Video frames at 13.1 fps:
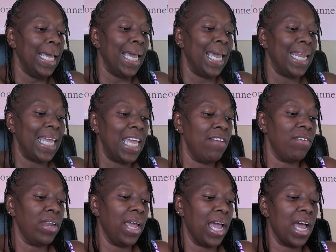and
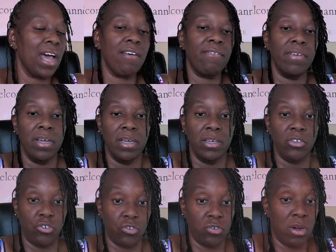even have
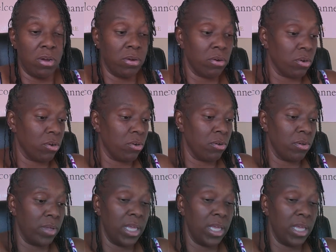stronger